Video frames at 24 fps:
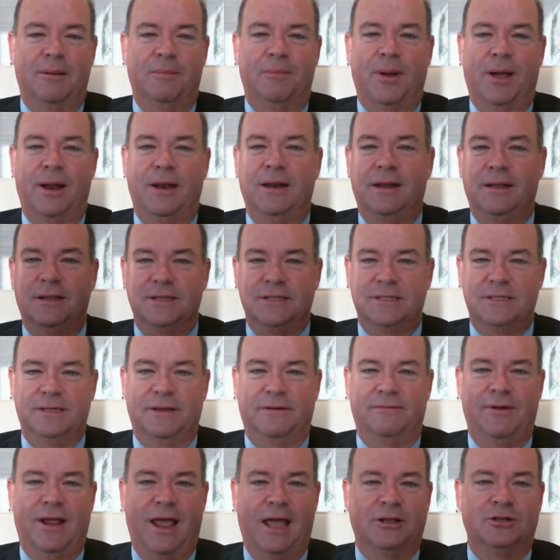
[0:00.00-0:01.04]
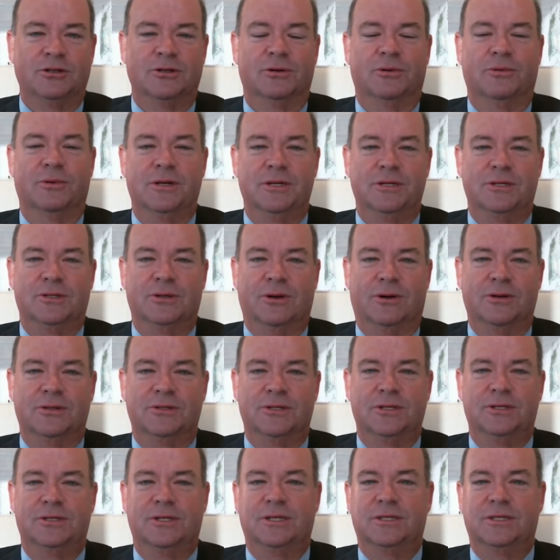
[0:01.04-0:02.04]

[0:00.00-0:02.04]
abundance of natural resources,